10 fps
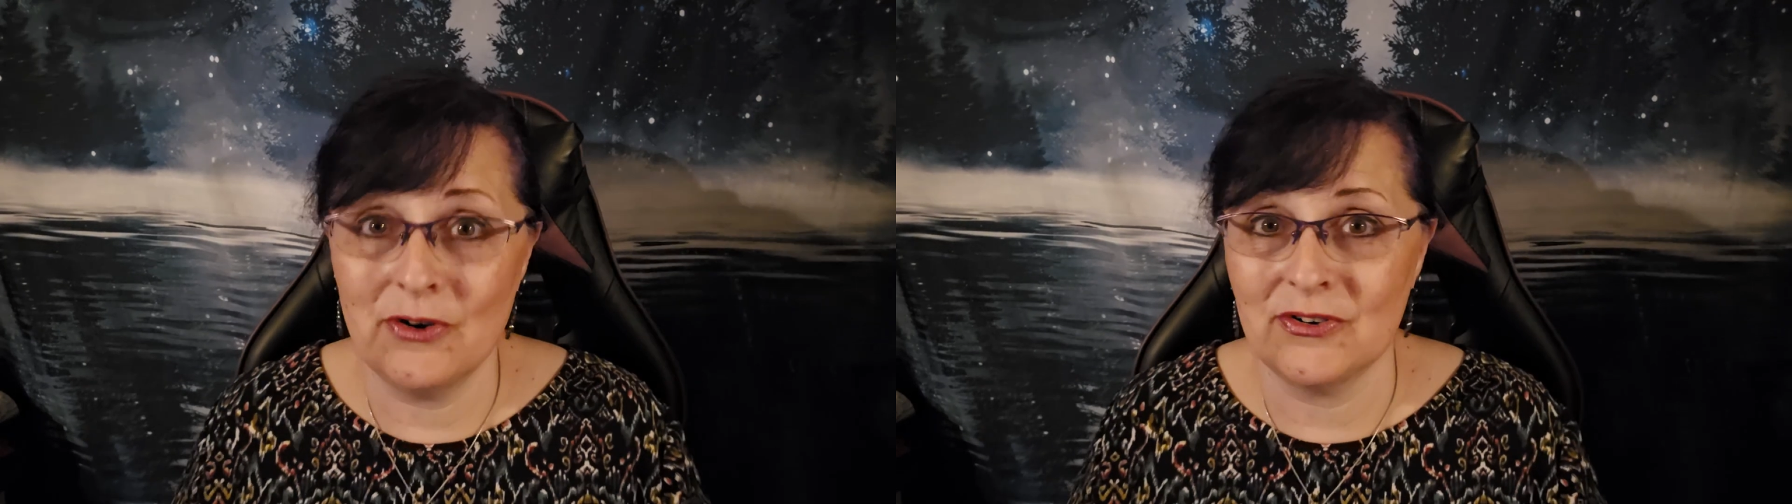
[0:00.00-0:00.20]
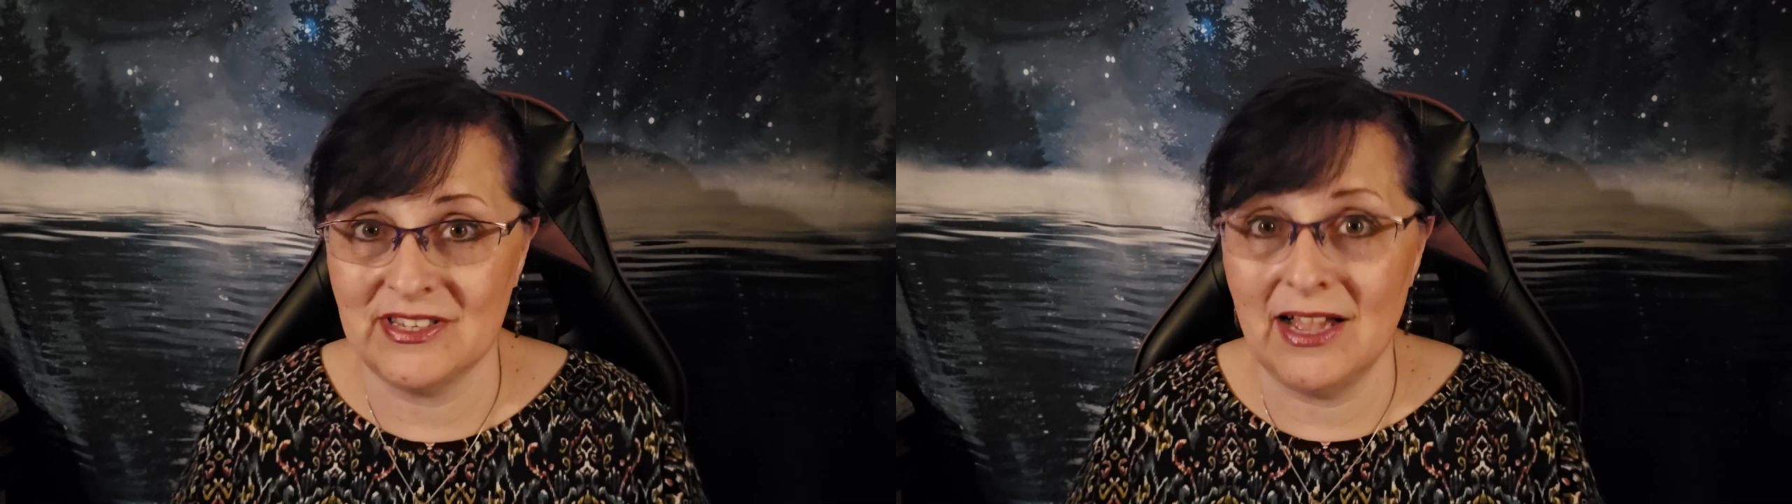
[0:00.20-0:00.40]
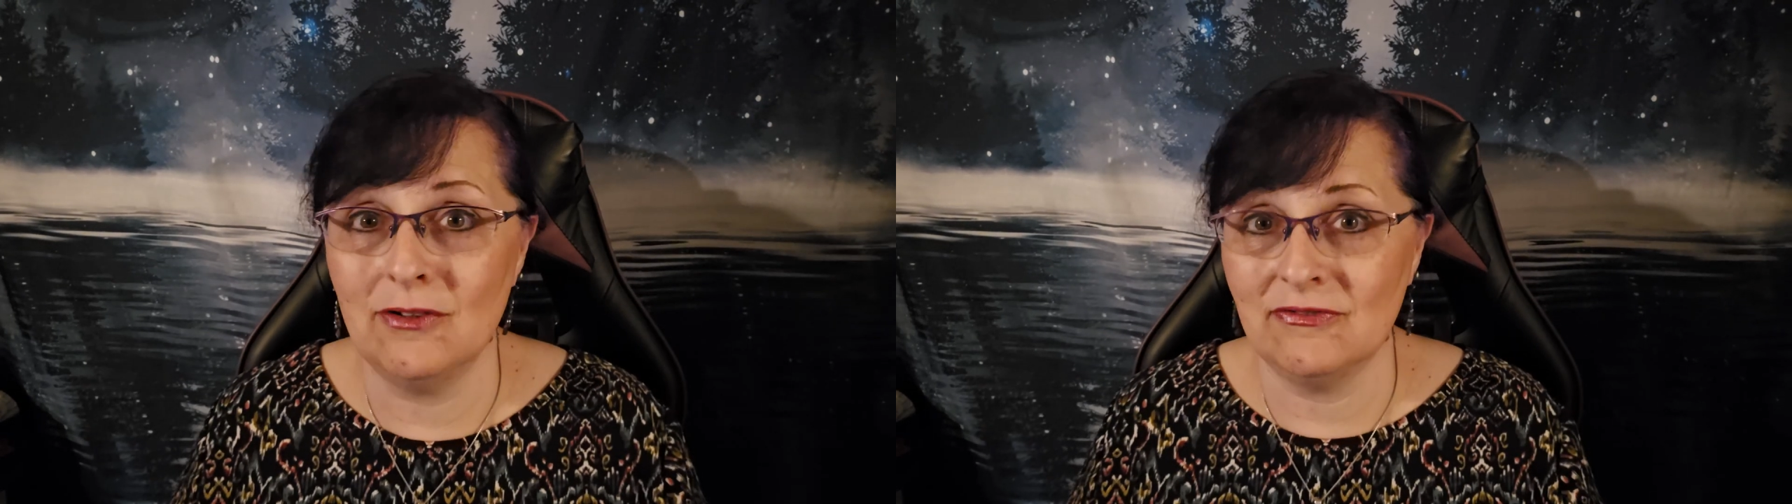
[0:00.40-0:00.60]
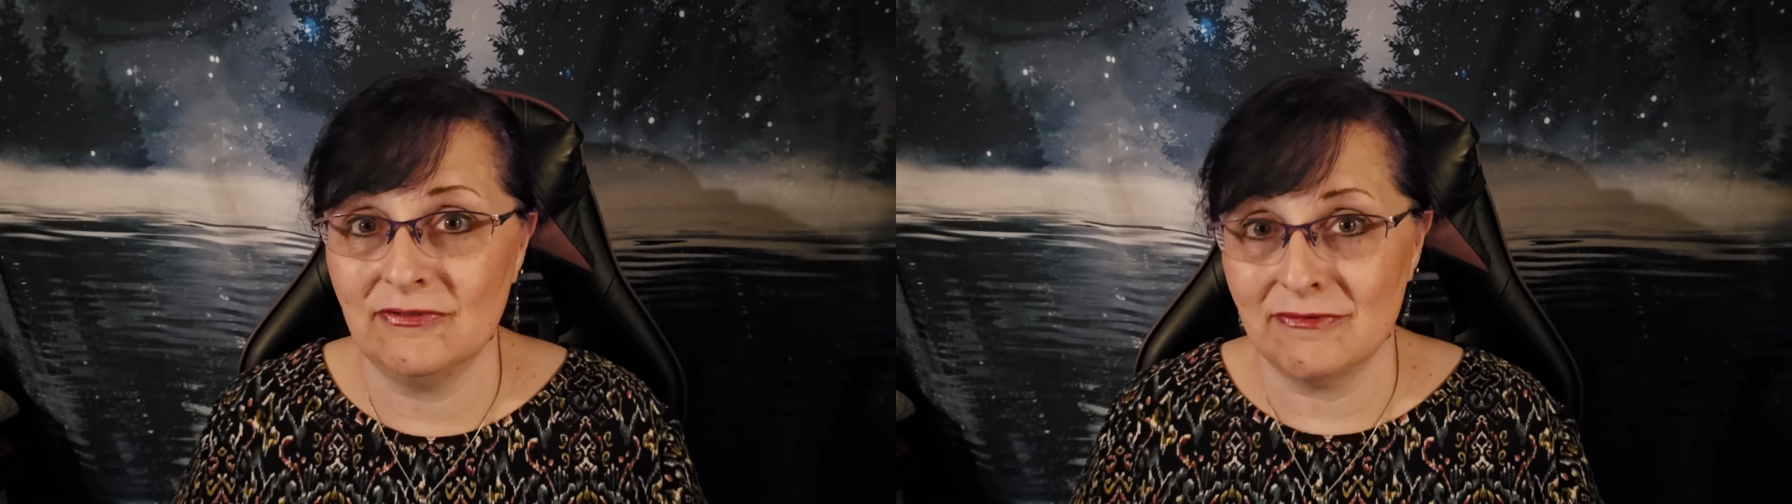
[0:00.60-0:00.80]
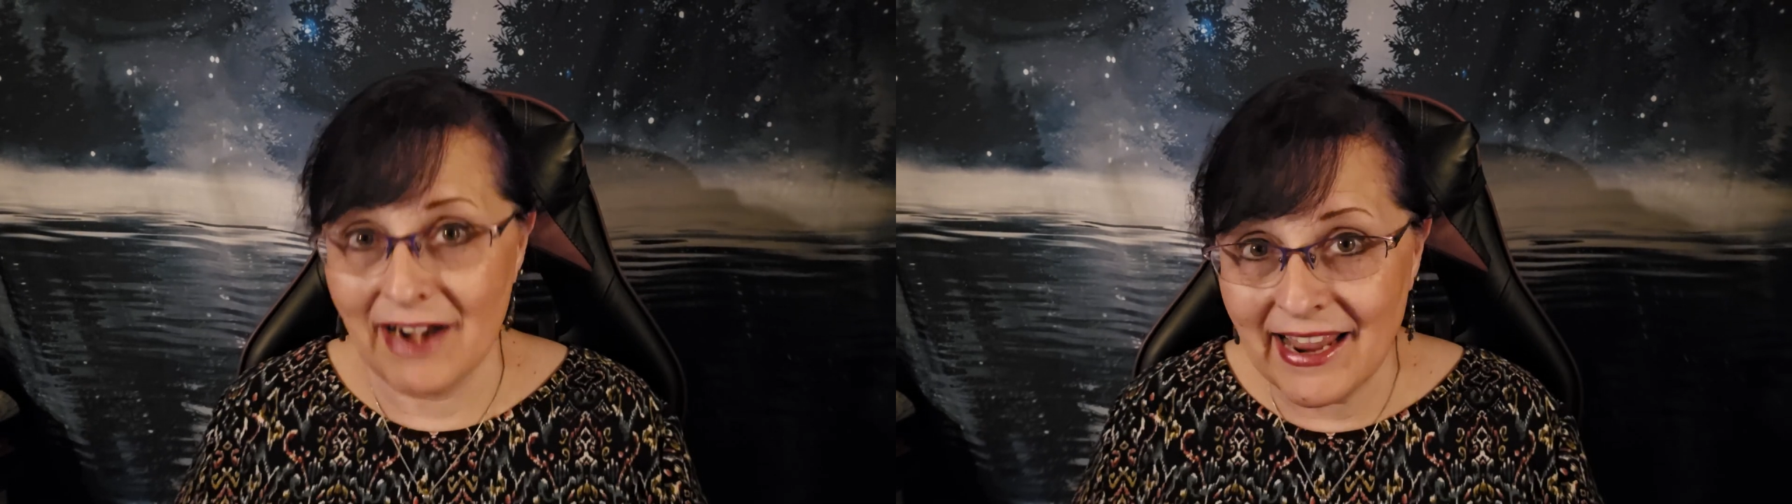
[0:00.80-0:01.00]

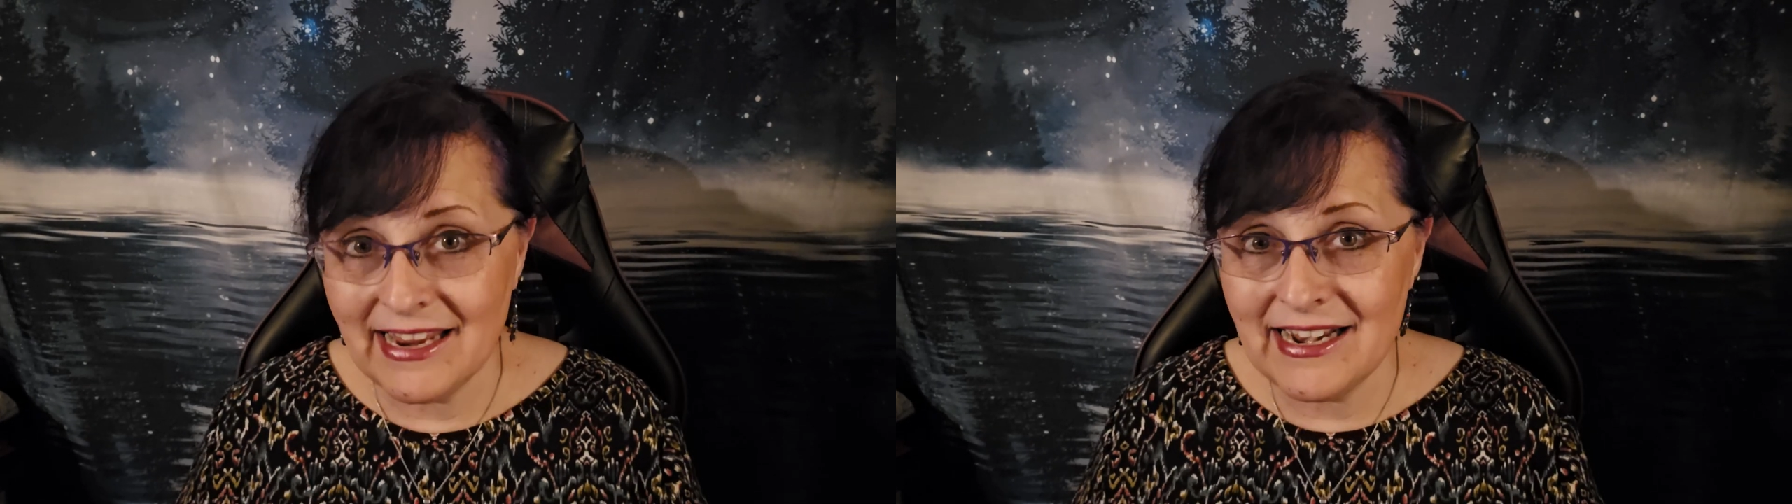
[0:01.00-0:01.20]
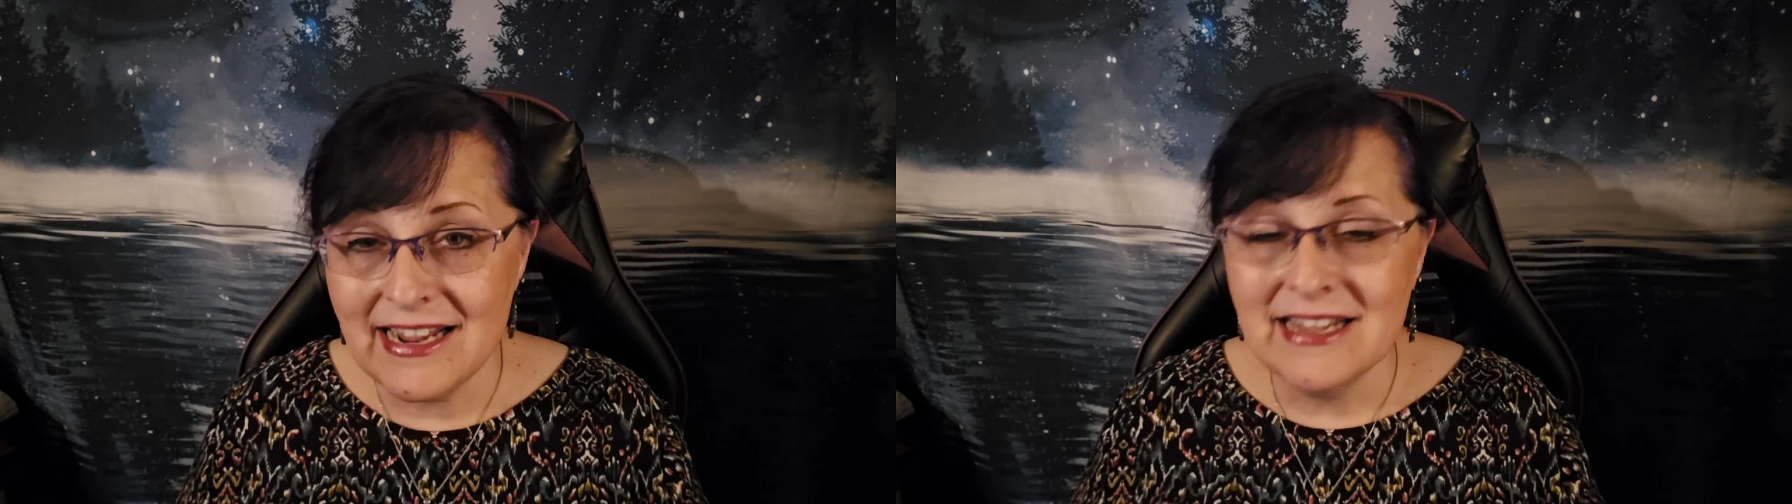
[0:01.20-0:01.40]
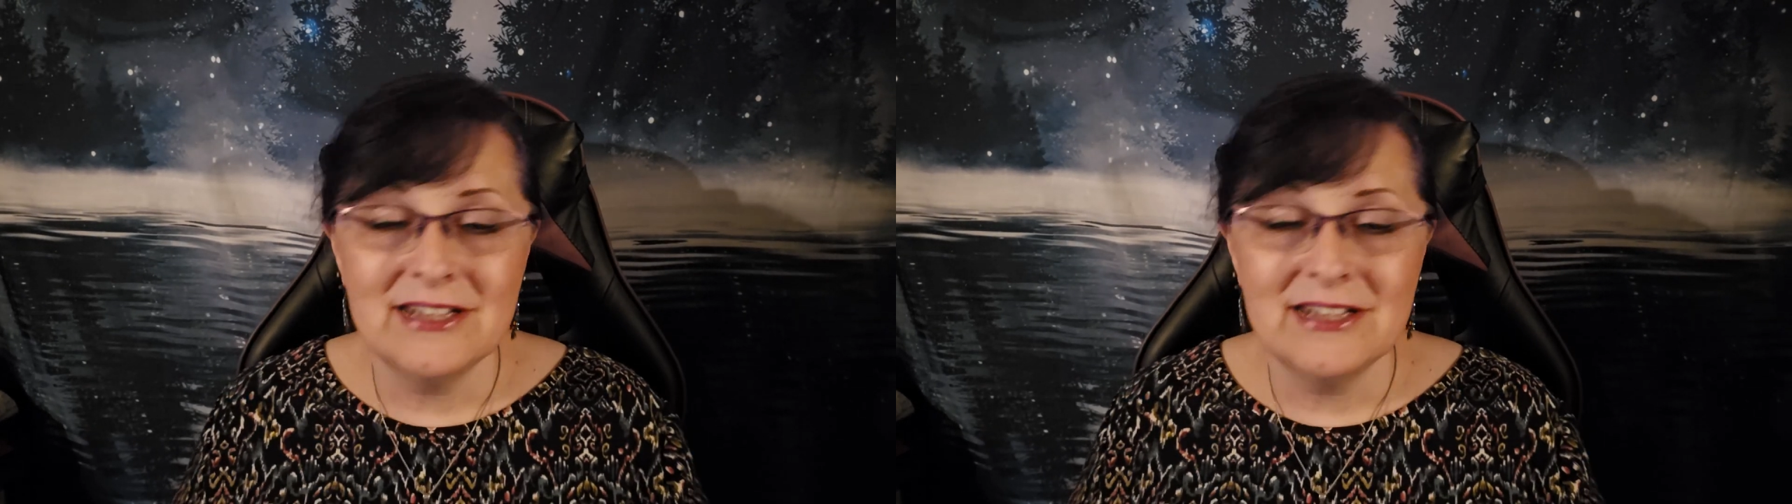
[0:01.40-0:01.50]
yourself, right?